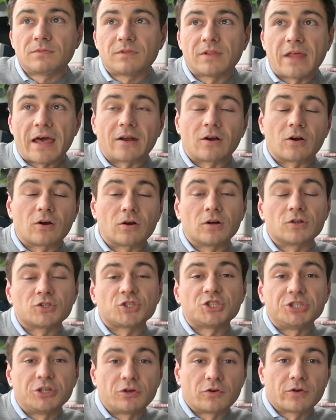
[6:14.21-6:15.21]
that are all
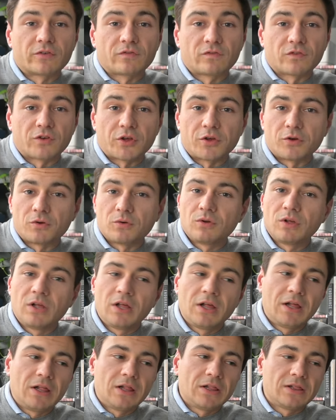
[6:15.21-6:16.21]
cheering for you,
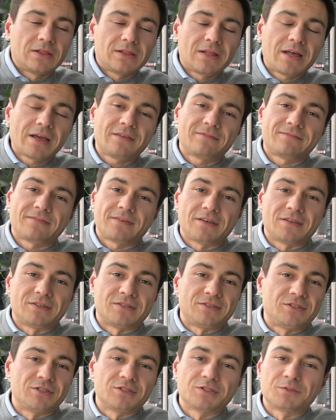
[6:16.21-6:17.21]
life
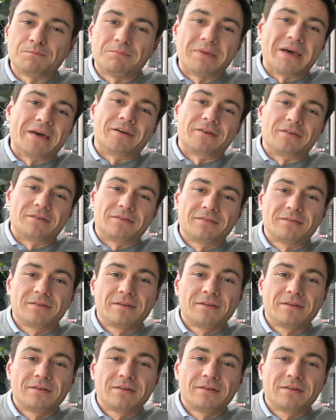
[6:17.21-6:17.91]
is just better.